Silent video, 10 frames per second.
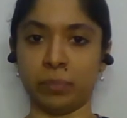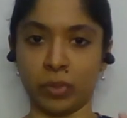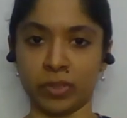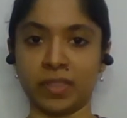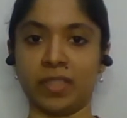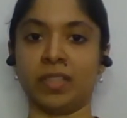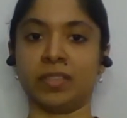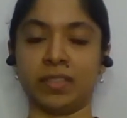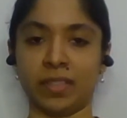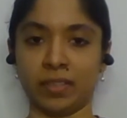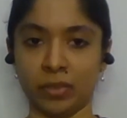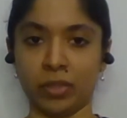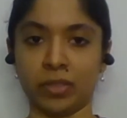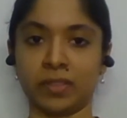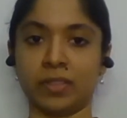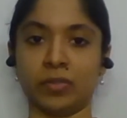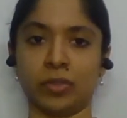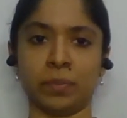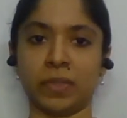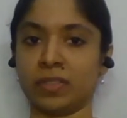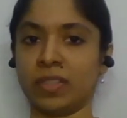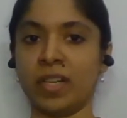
podcasts and talk this through because